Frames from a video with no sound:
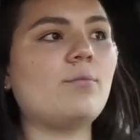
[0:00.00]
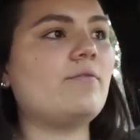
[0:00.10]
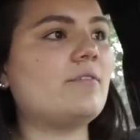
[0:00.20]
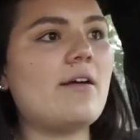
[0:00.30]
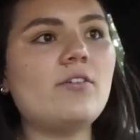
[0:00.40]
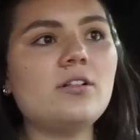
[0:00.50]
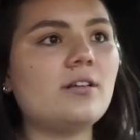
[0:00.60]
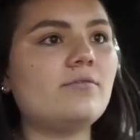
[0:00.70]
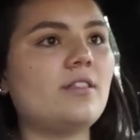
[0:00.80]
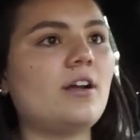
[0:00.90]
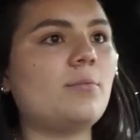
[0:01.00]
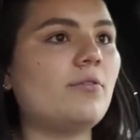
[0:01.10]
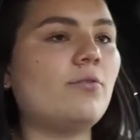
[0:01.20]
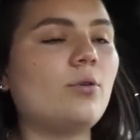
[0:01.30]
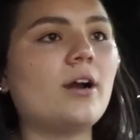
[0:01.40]
we've never lived there
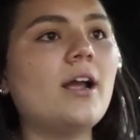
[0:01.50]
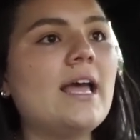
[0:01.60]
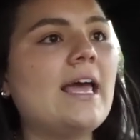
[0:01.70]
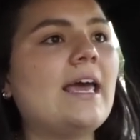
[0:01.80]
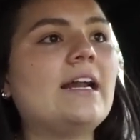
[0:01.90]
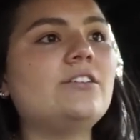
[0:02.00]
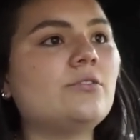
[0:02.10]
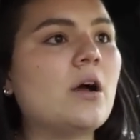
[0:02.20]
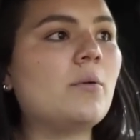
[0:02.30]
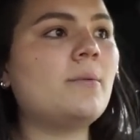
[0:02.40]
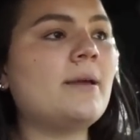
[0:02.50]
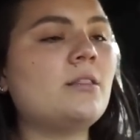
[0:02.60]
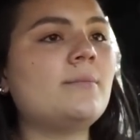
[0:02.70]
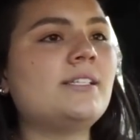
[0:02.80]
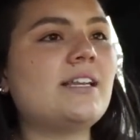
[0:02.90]
before and I do not want to make
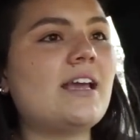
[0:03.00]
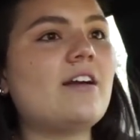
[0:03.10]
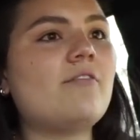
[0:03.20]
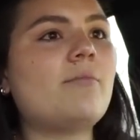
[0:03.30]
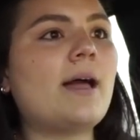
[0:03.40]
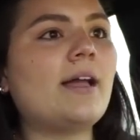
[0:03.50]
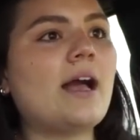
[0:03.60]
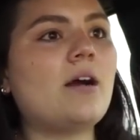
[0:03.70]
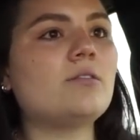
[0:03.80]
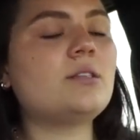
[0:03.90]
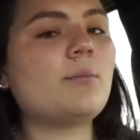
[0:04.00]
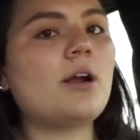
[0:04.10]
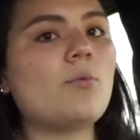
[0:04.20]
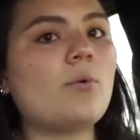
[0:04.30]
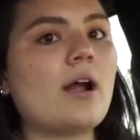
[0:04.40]
the mistake of buying a house
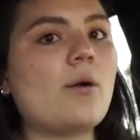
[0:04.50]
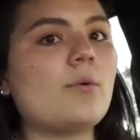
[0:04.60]
somewhere where I